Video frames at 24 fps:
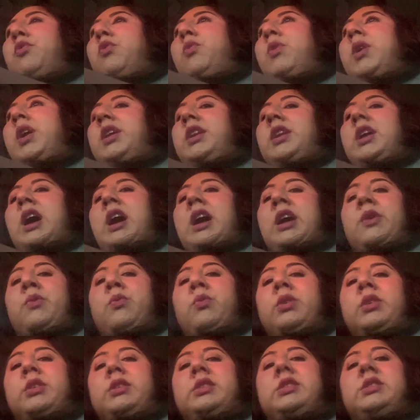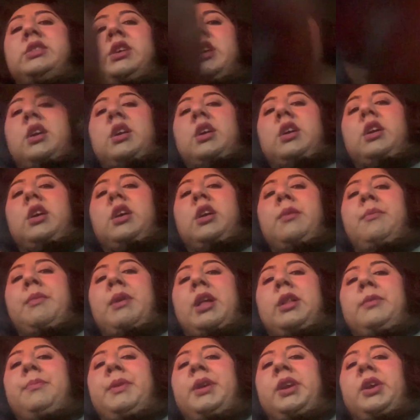when I was
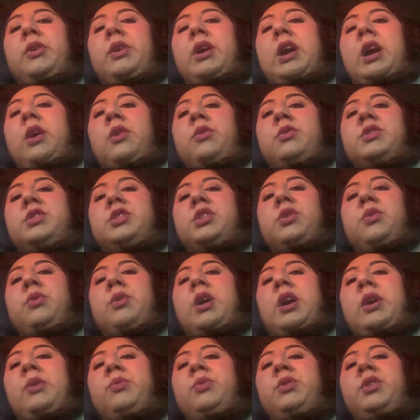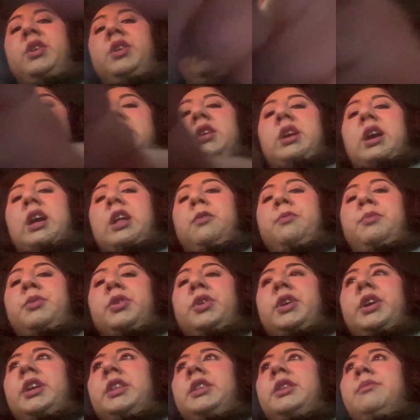helping her out. So I would help her
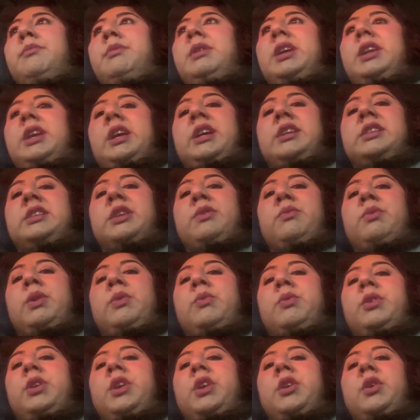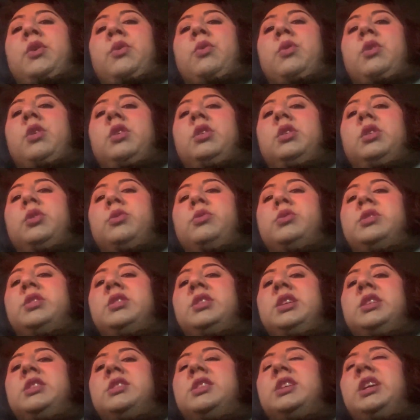in the meetings, and we would, you know, close the
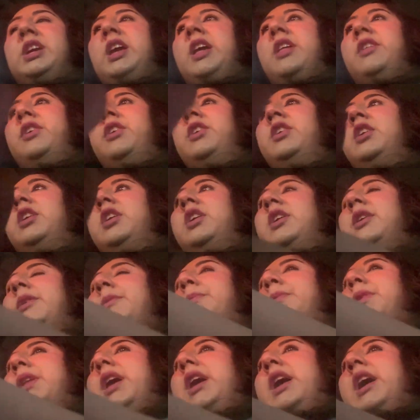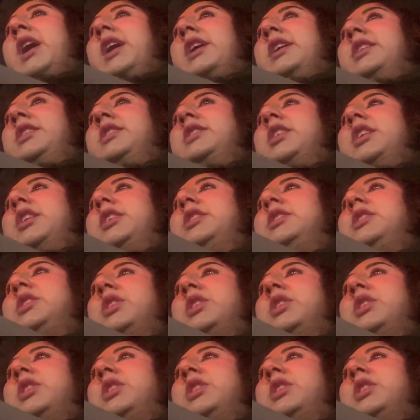deals together. And so